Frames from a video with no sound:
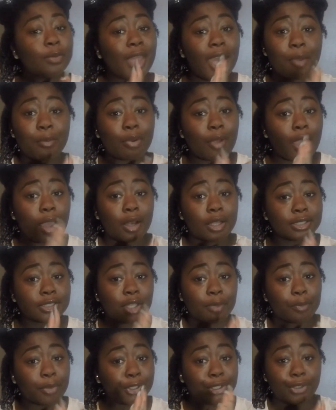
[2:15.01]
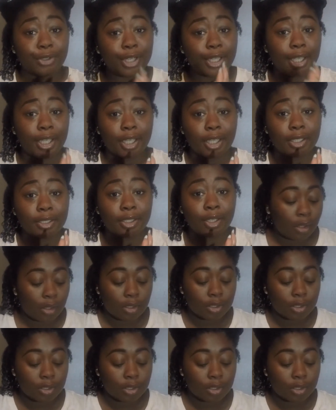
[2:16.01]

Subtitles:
that product up in your hand.